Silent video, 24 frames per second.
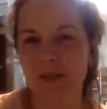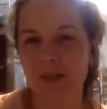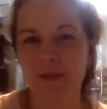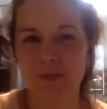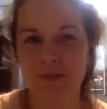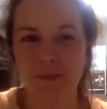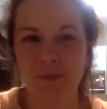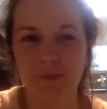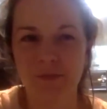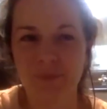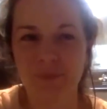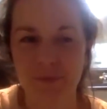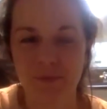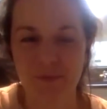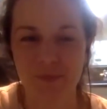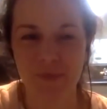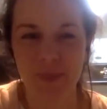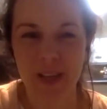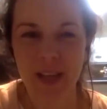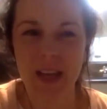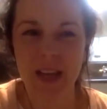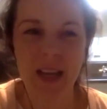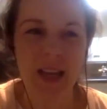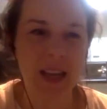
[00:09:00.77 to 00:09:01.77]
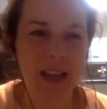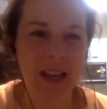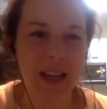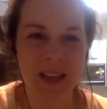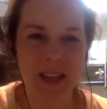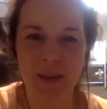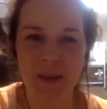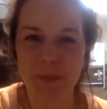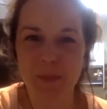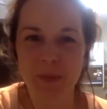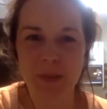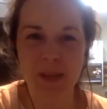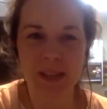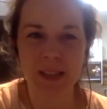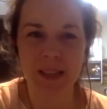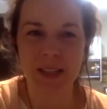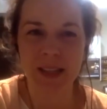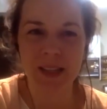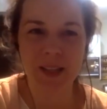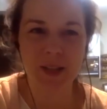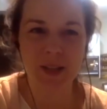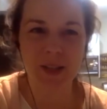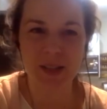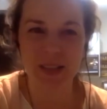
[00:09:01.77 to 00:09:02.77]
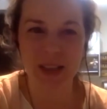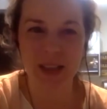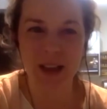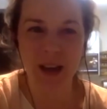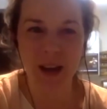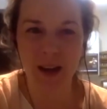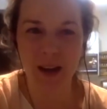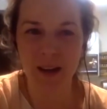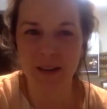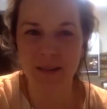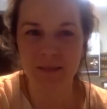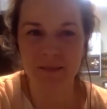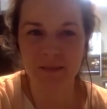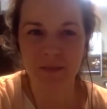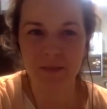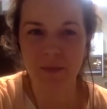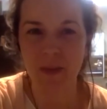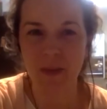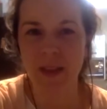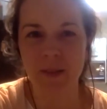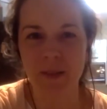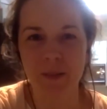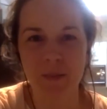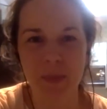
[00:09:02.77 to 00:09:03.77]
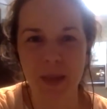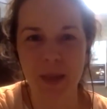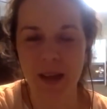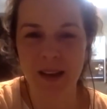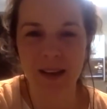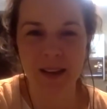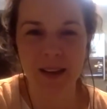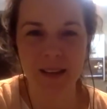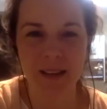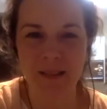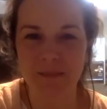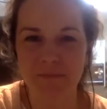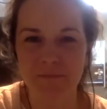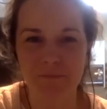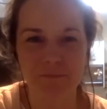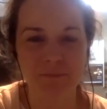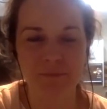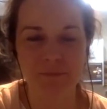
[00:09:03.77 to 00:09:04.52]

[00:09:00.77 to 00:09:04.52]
that's completely, you just can't fathom that.